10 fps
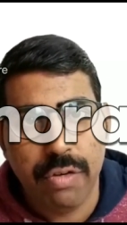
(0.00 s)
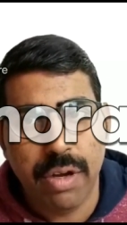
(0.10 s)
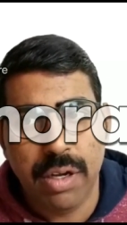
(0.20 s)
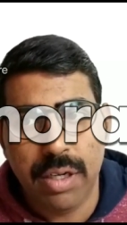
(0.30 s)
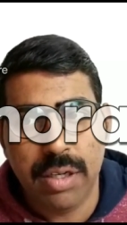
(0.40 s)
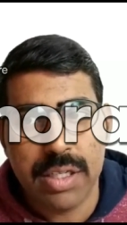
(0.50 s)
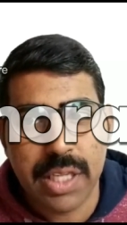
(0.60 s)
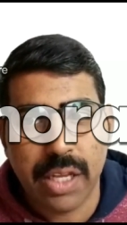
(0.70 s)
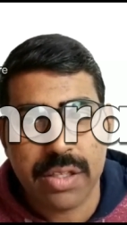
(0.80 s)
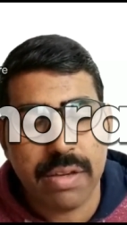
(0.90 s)
uh,
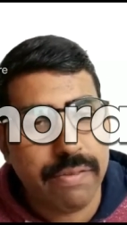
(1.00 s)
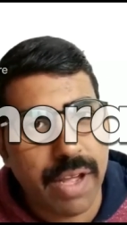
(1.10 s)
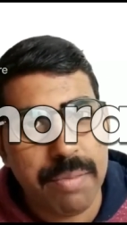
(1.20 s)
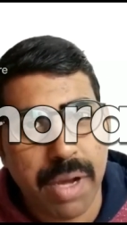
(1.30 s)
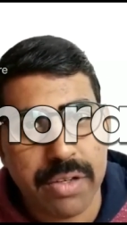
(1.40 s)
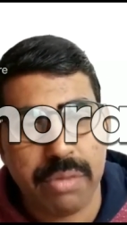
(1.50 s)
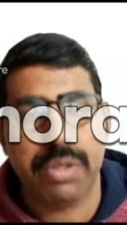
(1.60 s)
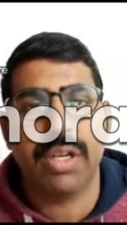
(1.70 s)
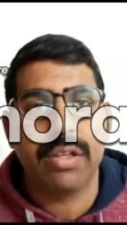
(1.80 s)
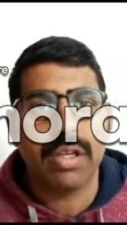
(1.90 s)
6 5 marks
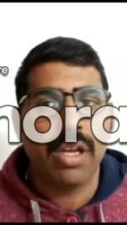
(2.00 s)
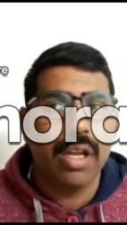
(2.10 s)
questions